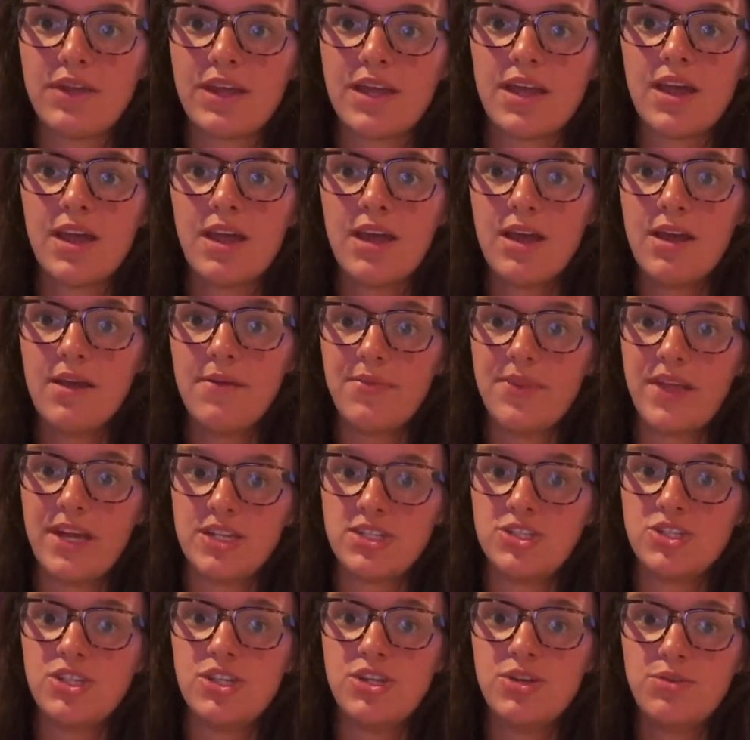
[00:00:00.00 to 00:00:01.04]
Like,
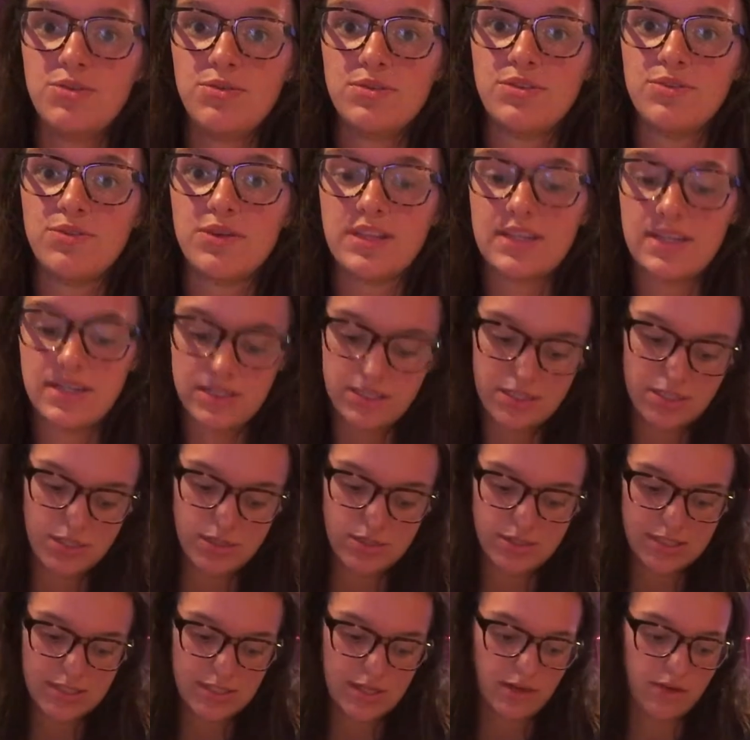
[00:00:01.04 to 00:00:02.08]
that's you doing that to
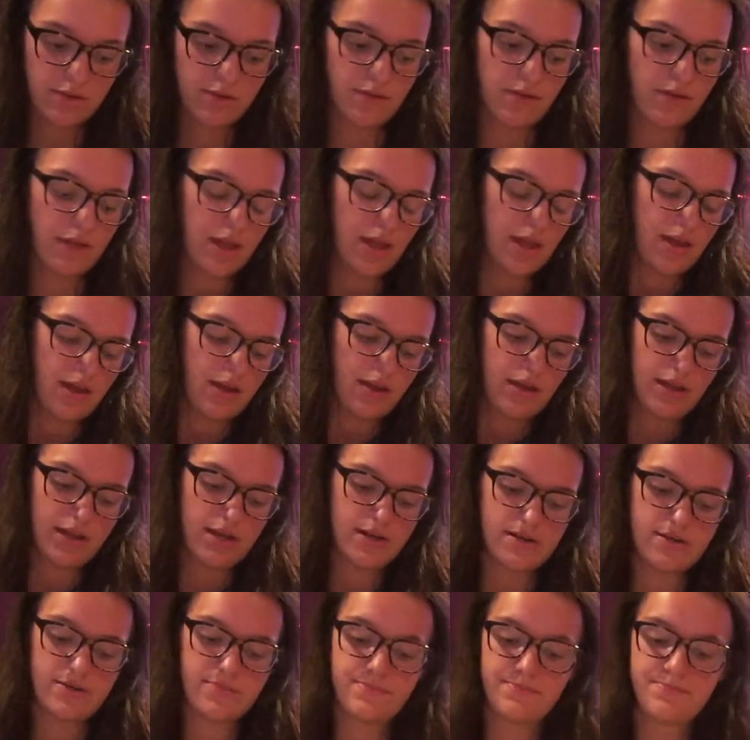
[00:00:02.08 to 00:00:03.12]
yourself.
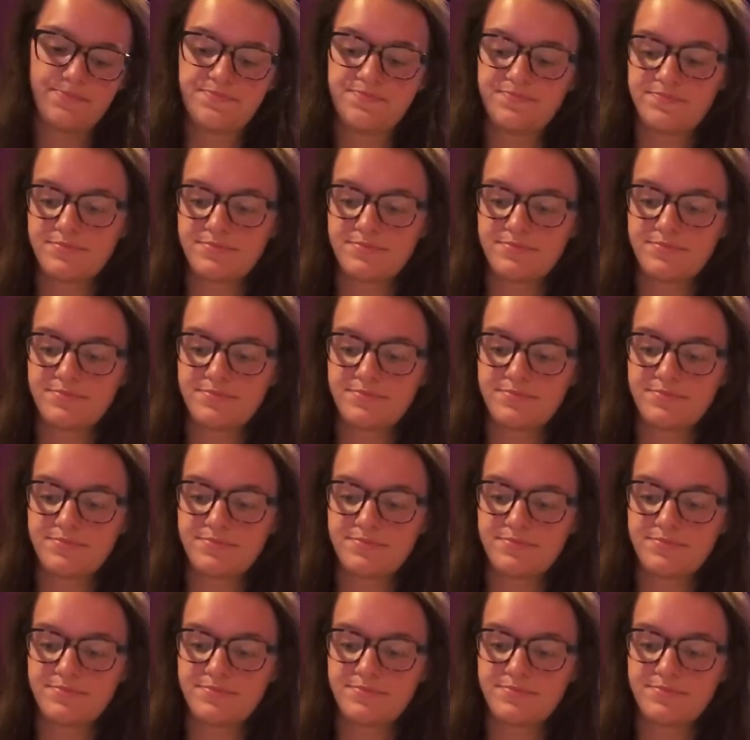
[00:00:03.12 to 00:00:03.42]
And